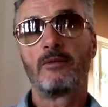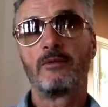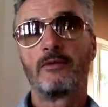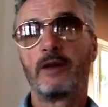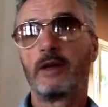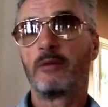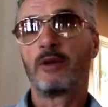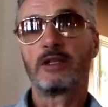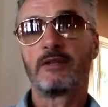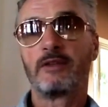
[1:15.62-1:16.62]
Very
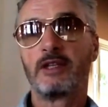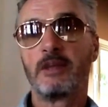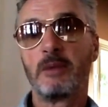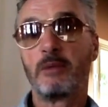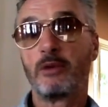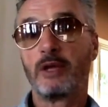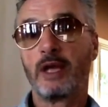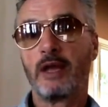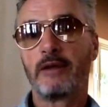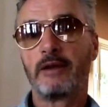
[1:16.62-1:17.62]
impressive, the team he put
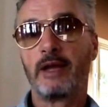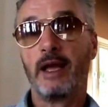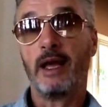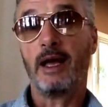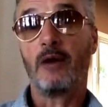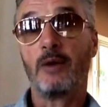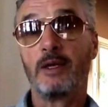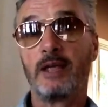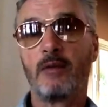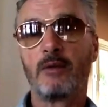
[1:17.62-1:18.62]
together and how he
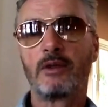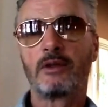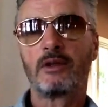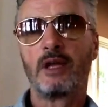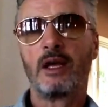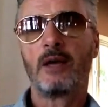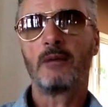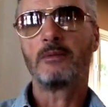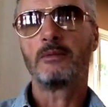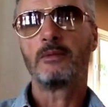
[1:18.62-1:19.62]
dealt with it.
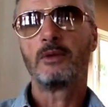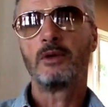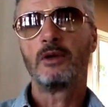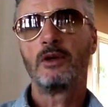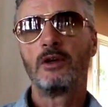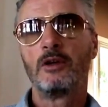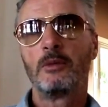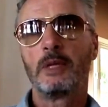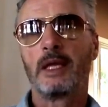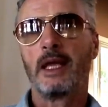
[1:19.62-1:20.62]

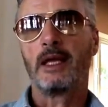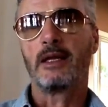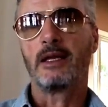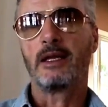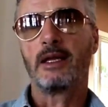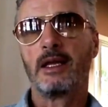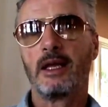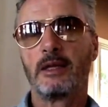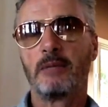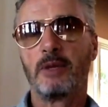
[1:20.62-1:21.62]
But again, he
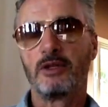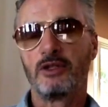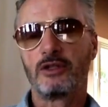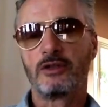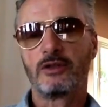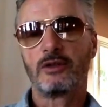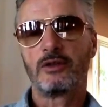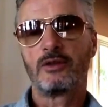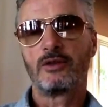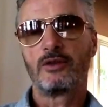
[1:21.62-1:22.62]
had the budget
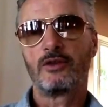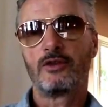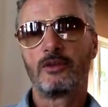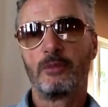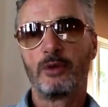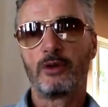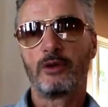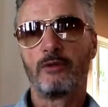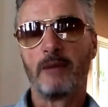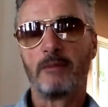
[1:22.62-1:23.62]
to put
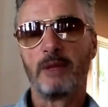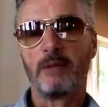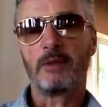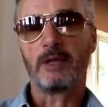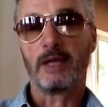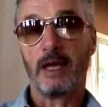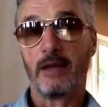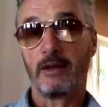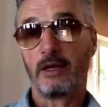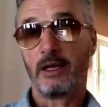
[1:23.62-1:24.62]
the right people
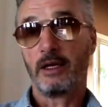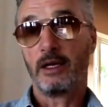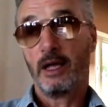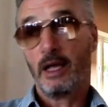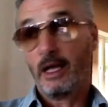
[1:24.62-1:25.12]
together, and